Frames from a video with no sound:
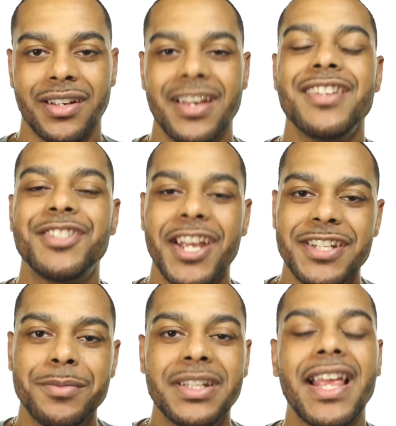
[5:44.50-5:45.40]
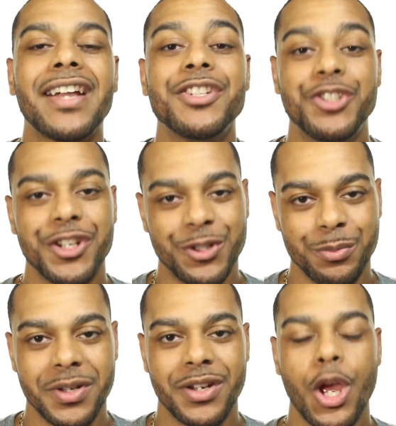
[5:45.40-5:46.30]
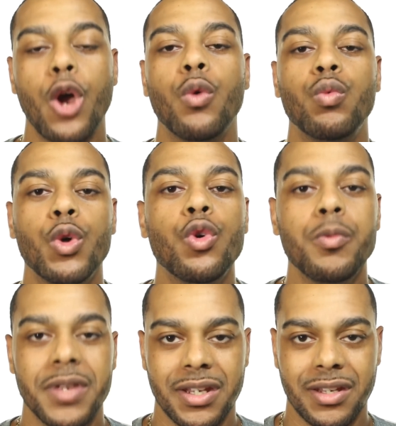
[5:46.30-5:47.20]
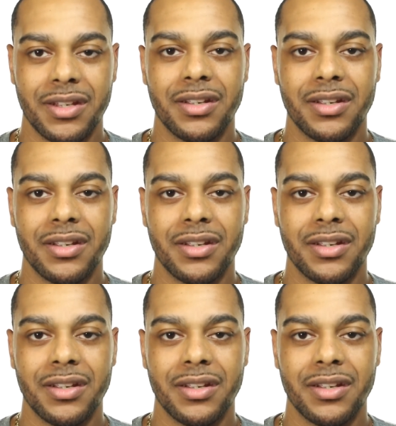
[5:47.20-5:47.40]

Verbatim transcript: Chase me like a gentleman, woo me.